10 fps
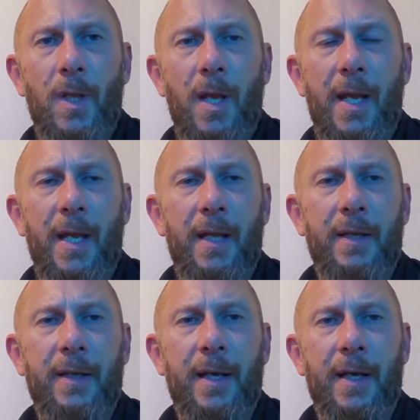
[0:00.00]

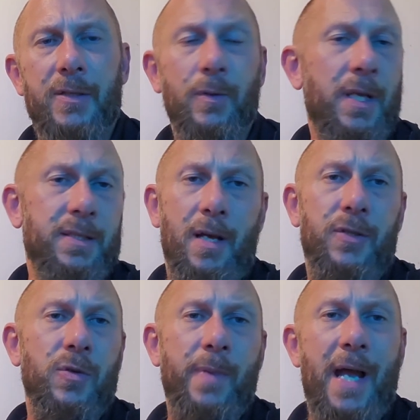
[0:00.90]
And so it's
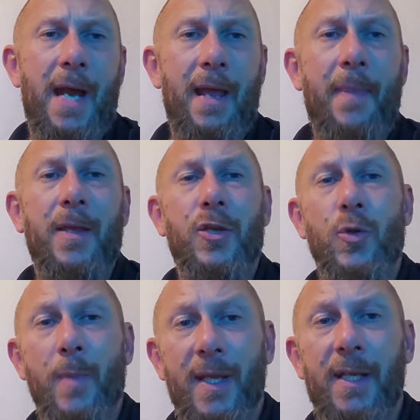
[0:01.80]
not too bad. And the
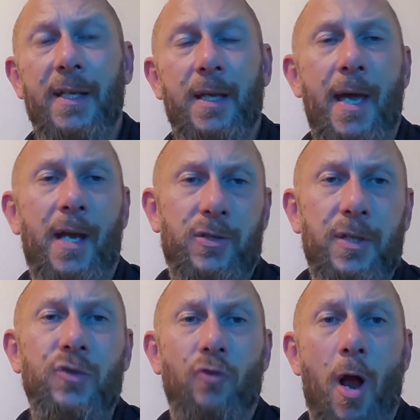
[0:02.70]
humidity
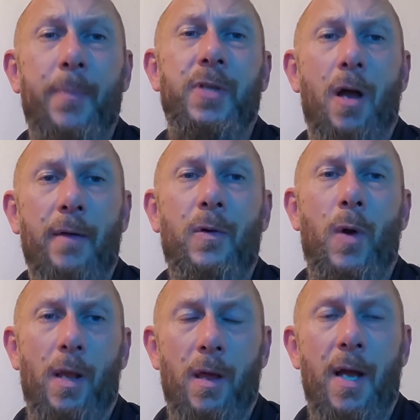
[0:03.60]
actually drops off
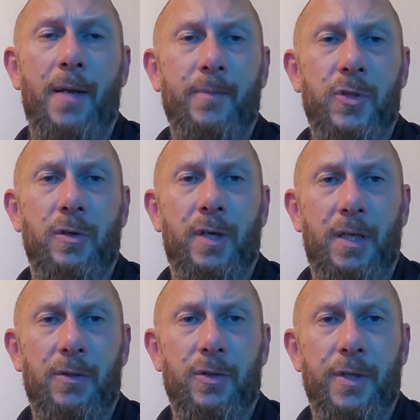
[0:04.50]
quite a lot
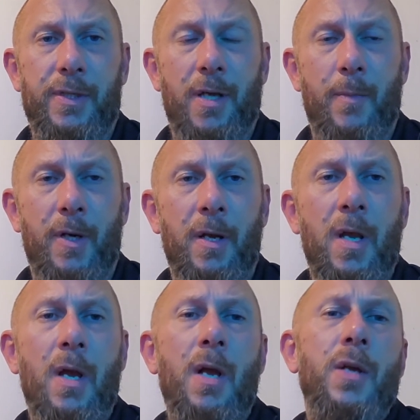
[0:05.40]
during summer.
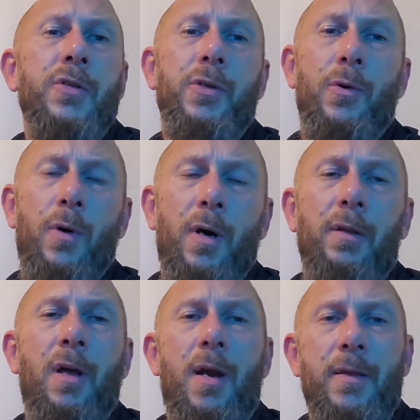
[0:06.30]
So a
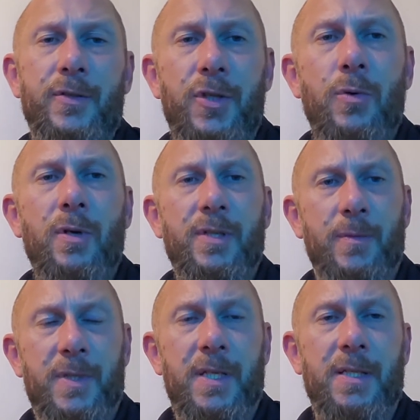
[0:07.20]
lot of the
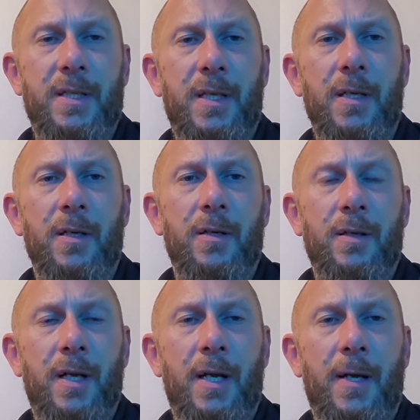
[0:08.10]
tourism season
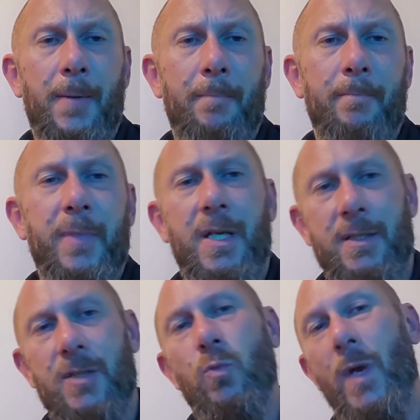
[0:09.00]
here,
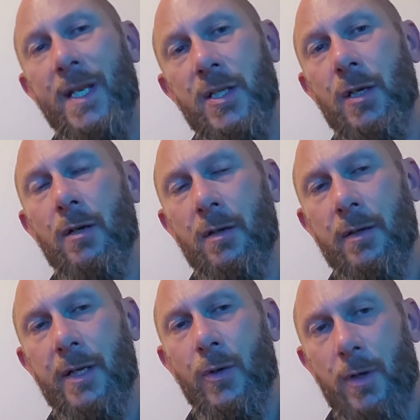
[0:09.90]
because it's winter
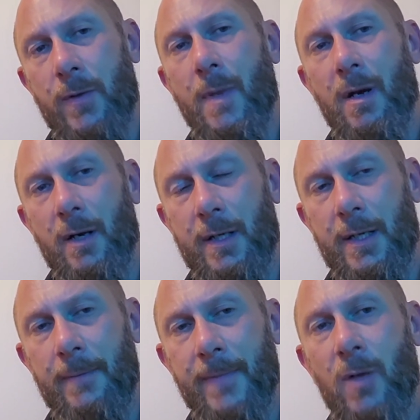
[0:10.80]
in North
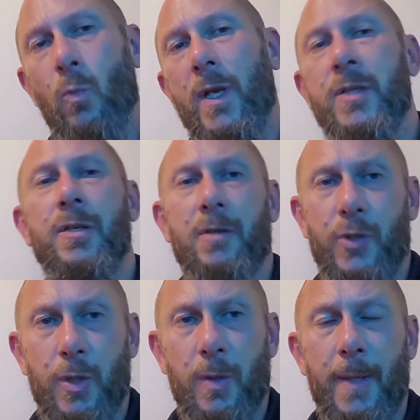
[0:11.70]
America and winter
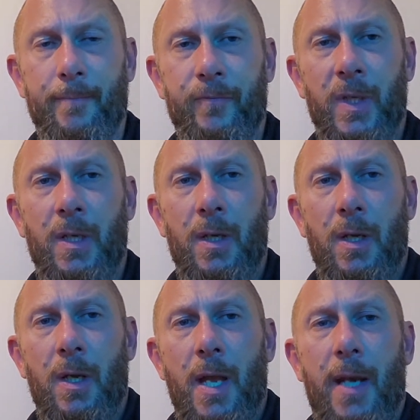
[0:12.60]
in Europe,
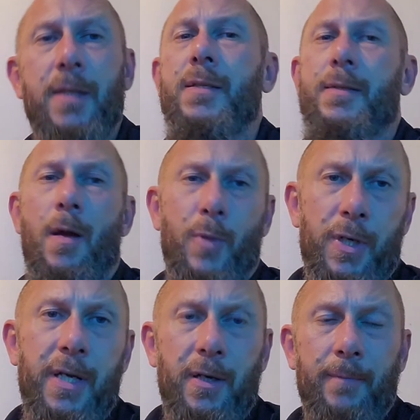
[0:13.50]
and it's summer
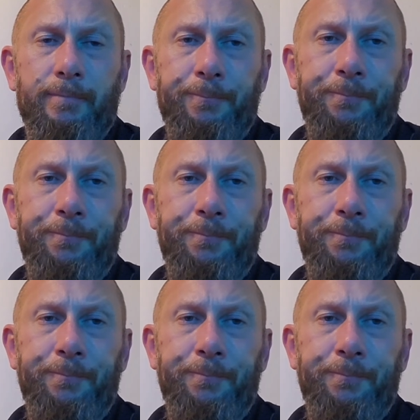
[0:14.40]
here,